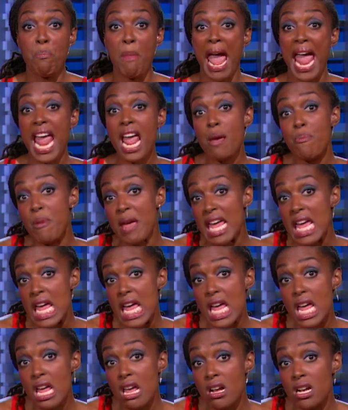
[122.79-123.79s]

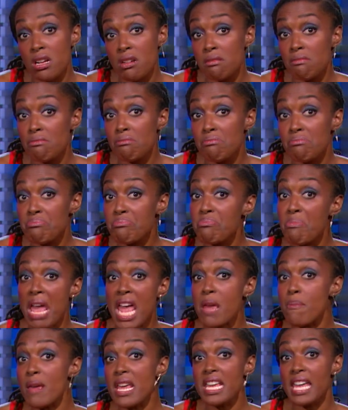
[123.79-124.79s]
maybe,
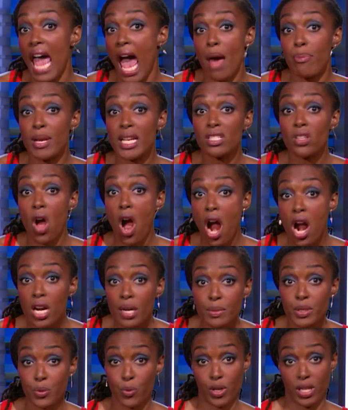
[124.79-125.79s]
maybe Gabby's
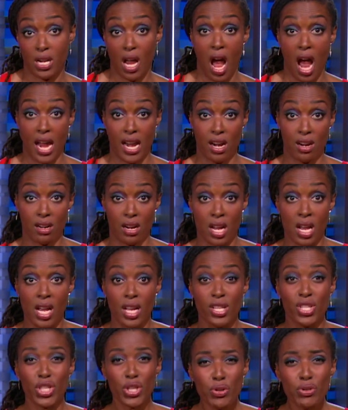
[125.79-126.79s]
arms were tired.
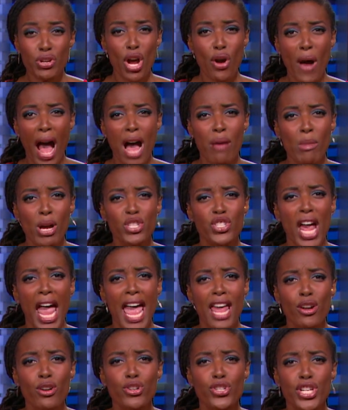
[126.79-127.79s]
Do you know how much
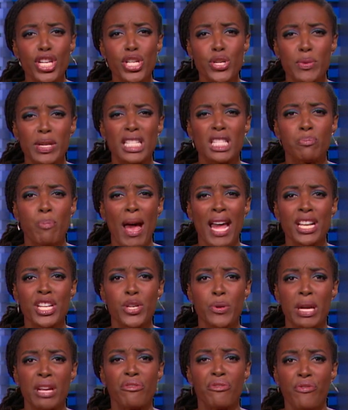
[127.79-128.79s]
energy you
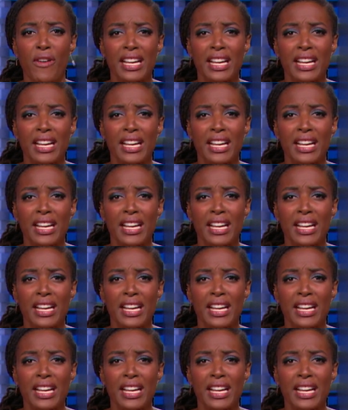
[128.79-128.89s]
expend doing